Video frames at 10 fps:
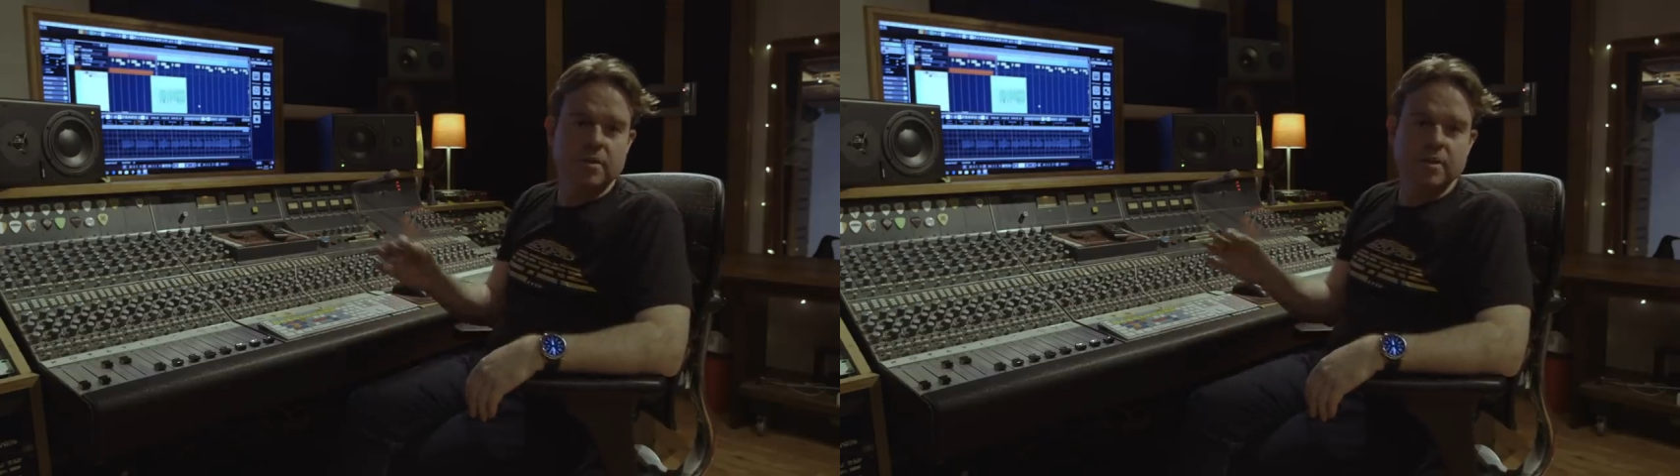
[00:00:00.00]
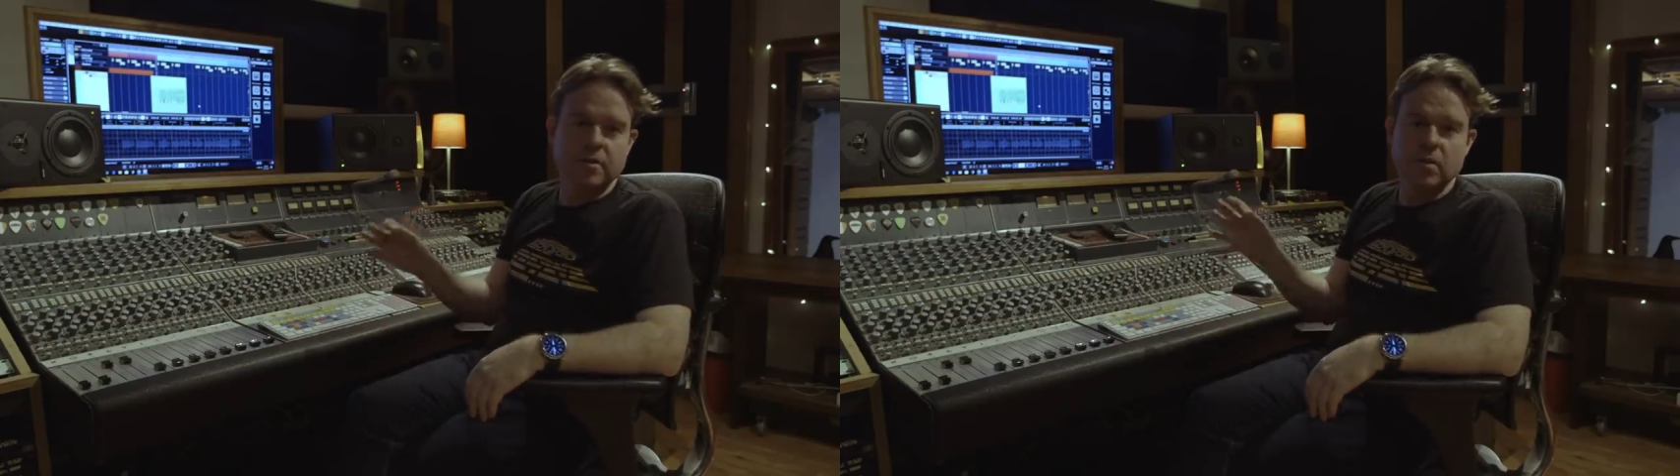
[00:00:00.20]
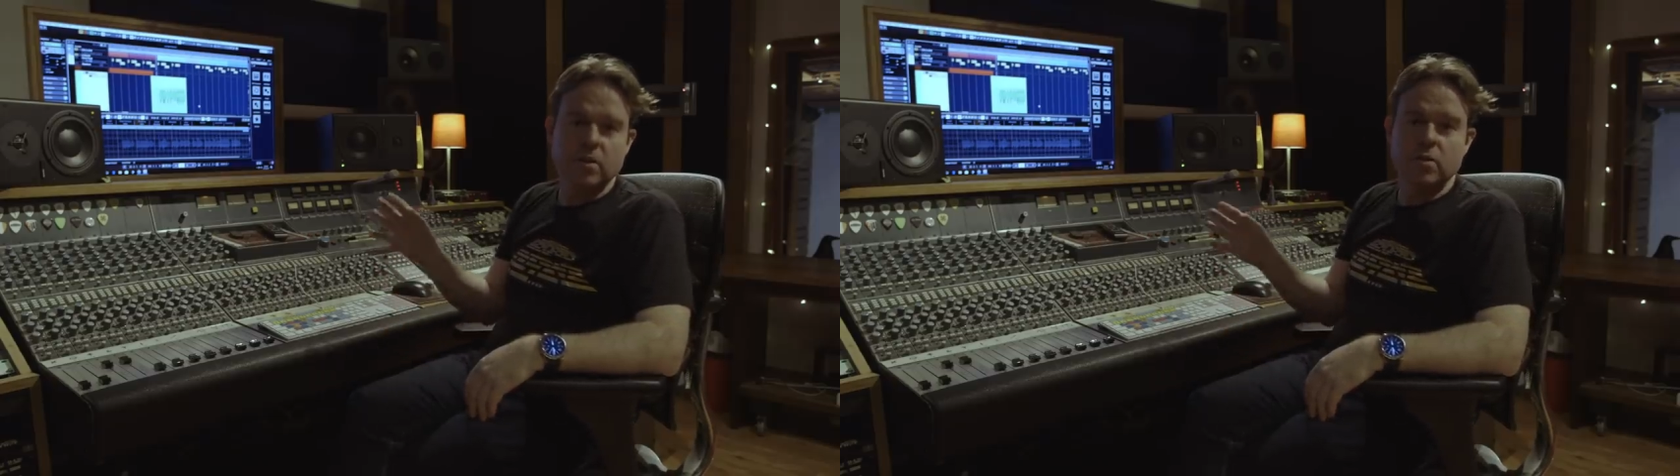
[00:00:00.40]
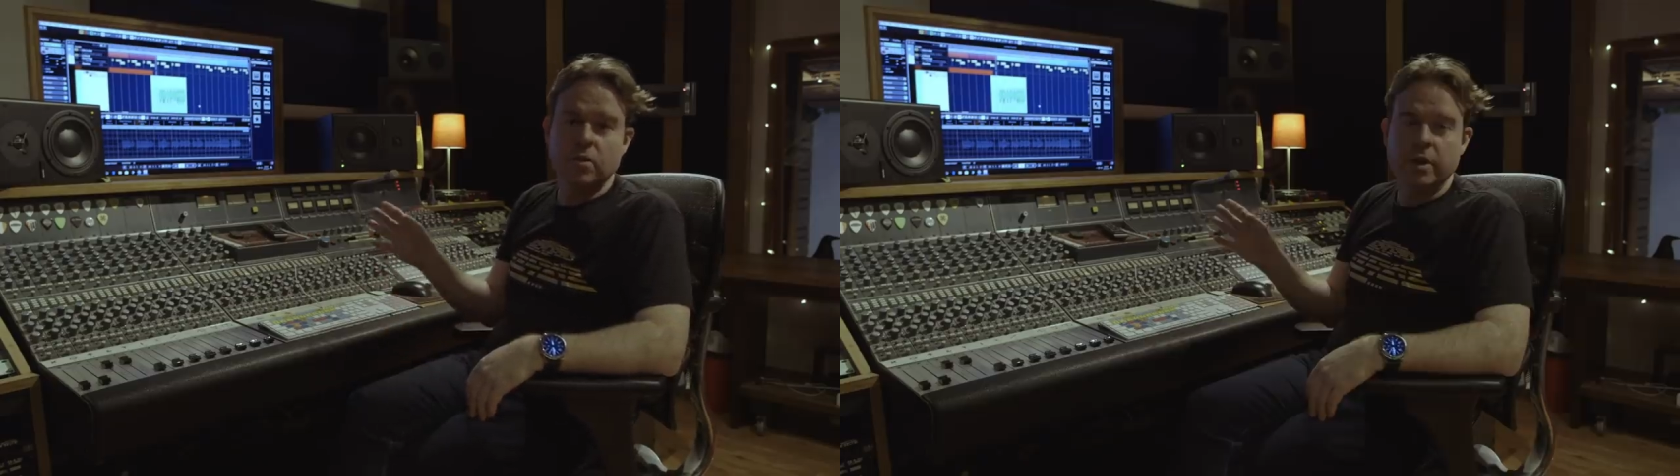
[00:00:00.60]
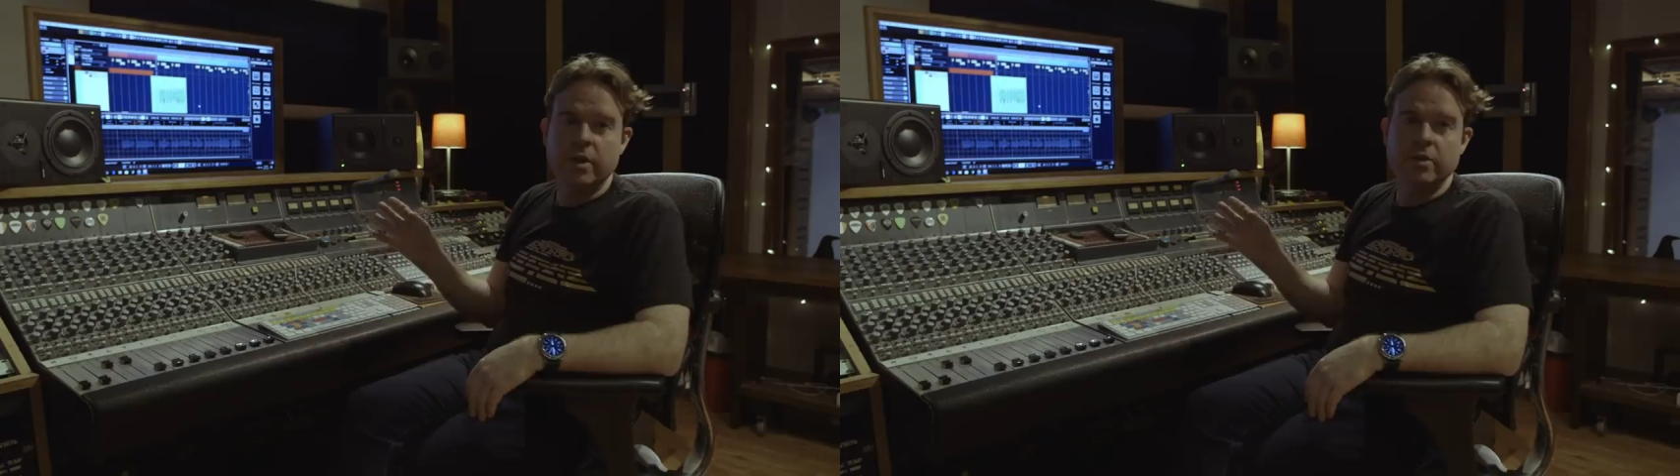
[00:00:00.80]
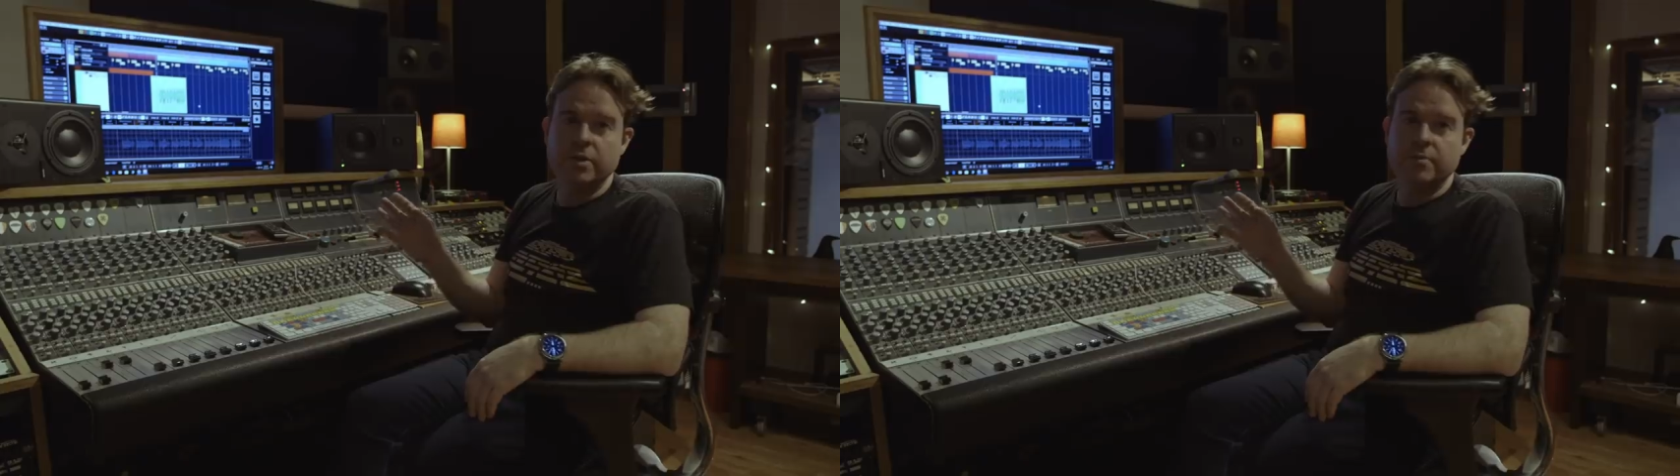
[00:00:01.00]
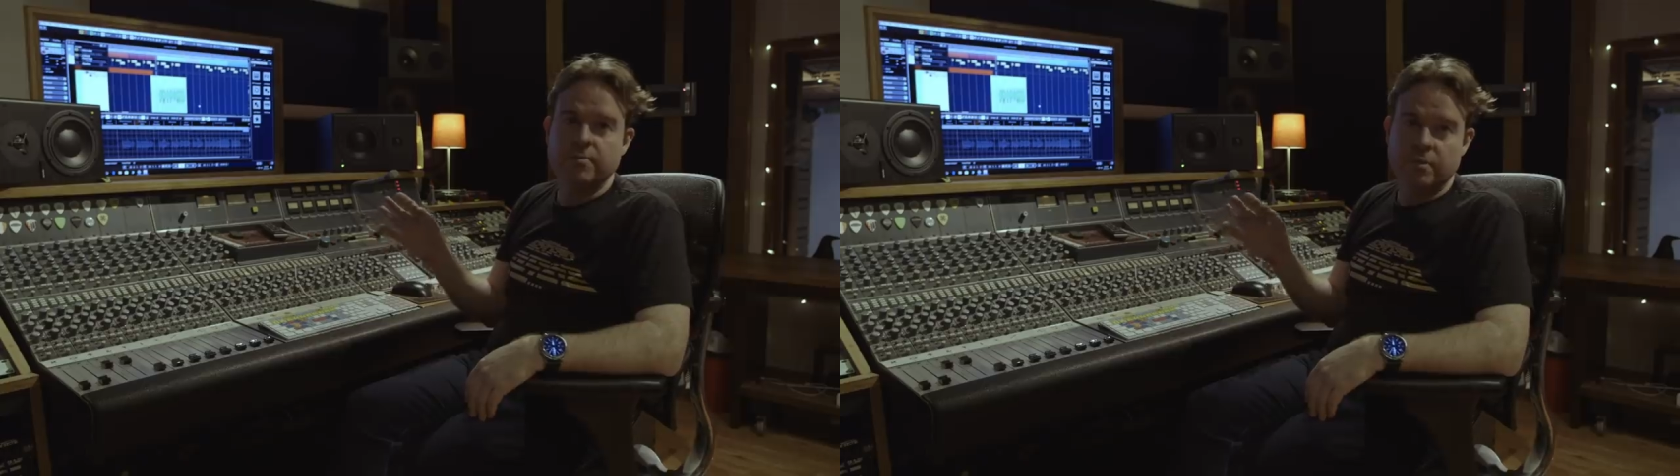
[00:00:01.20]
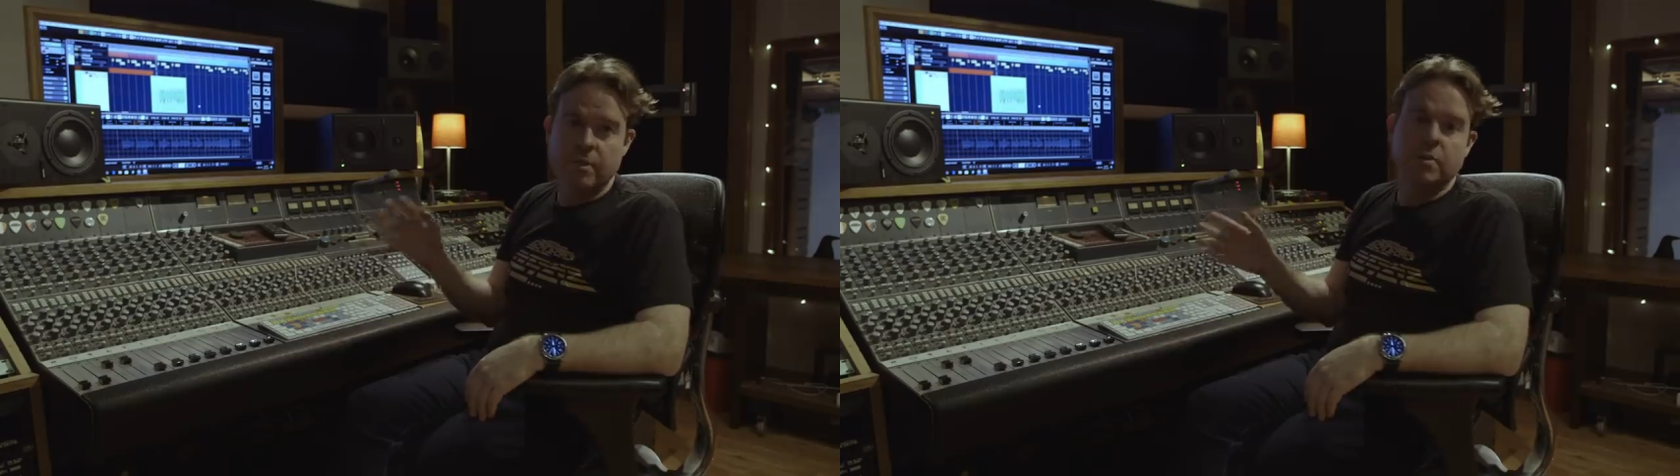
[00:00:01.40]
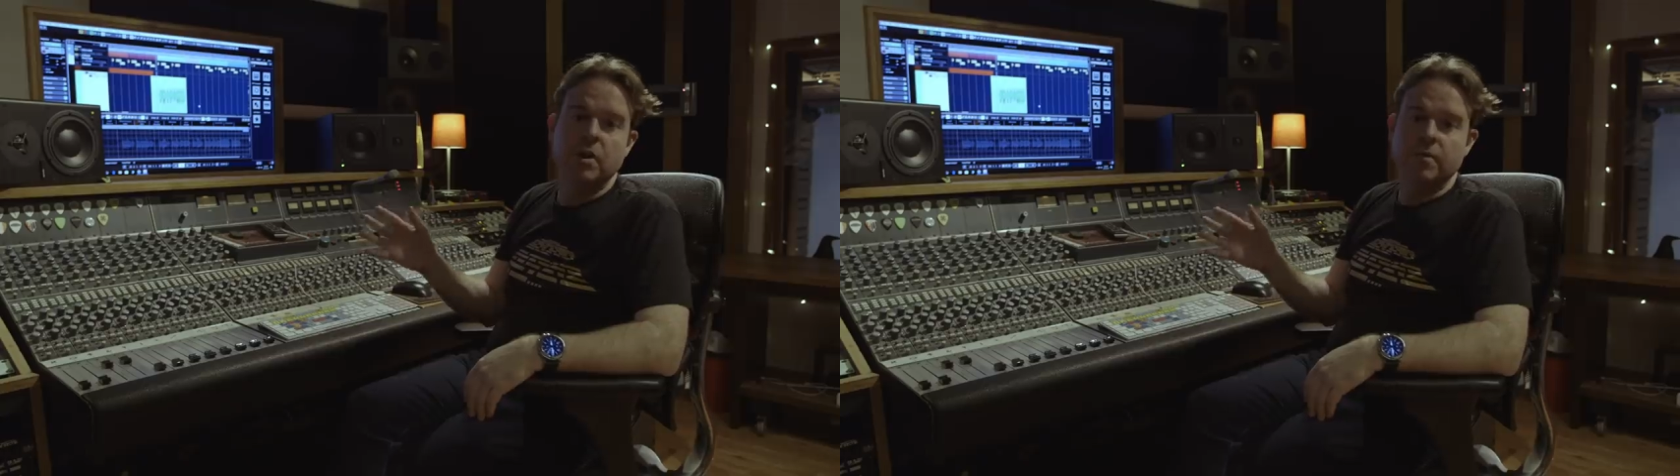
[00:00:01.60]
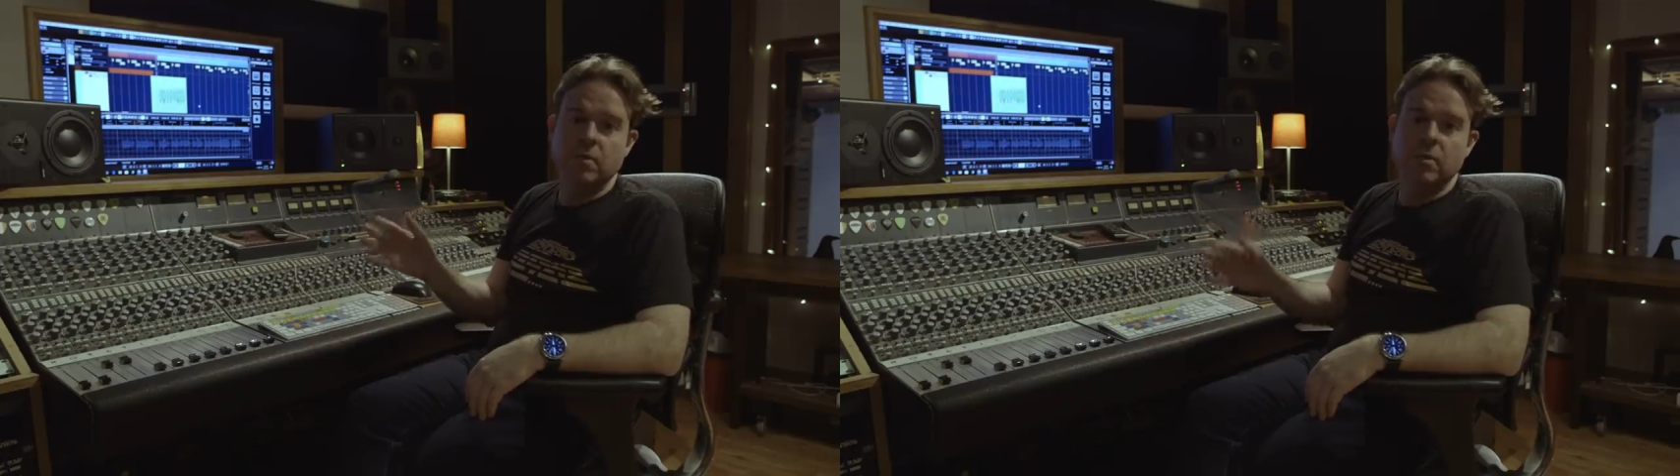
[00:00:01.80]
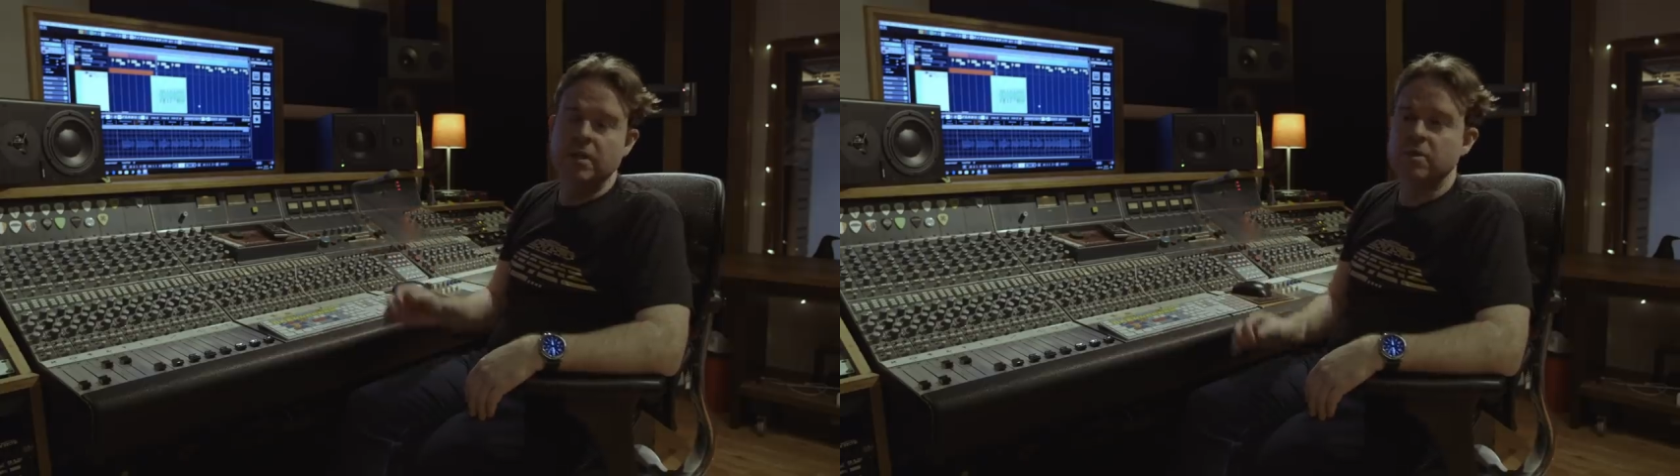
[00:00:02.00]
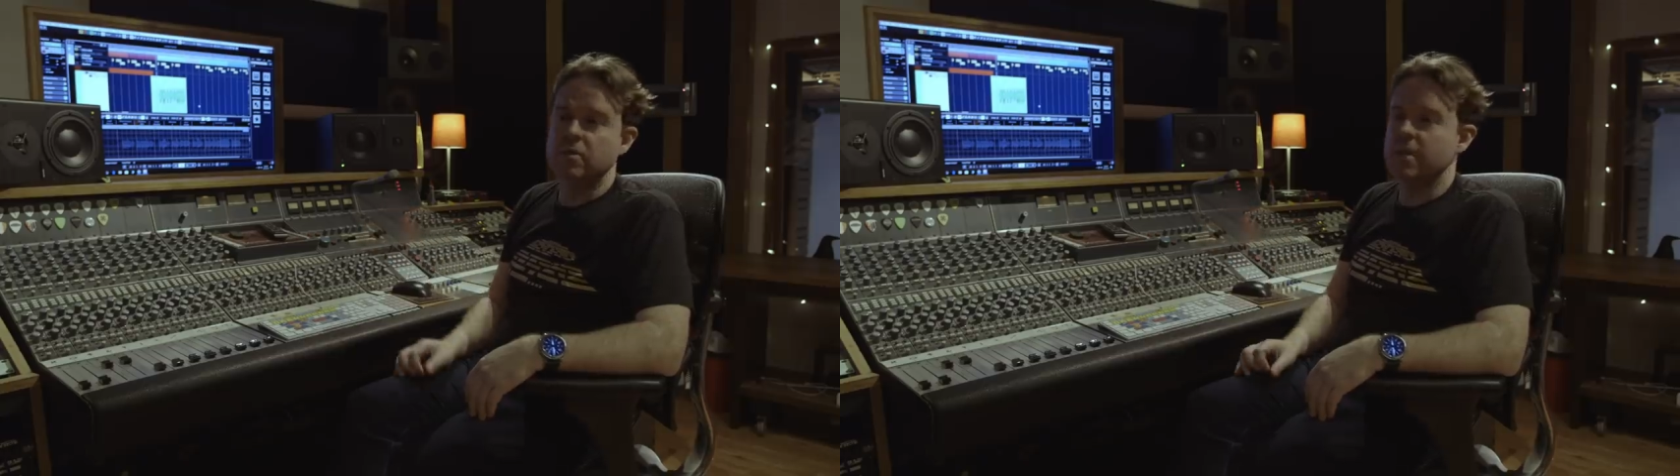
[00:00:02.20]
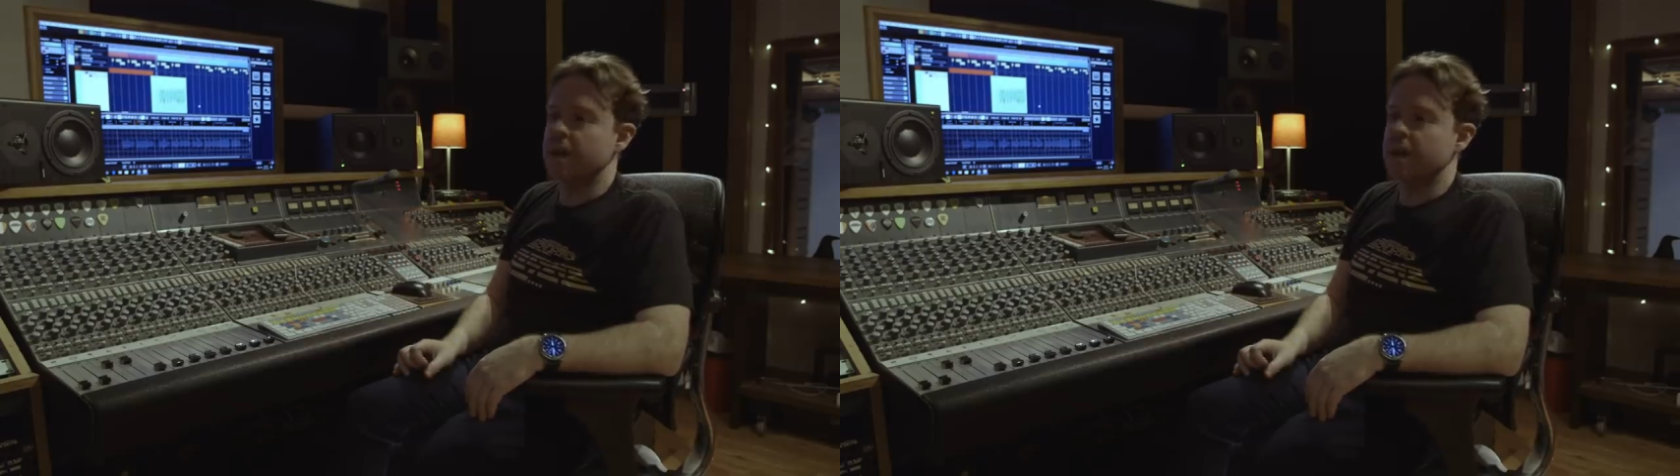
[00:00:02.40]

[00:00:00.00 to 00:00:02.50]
and I think VariAudio is a perfect way to do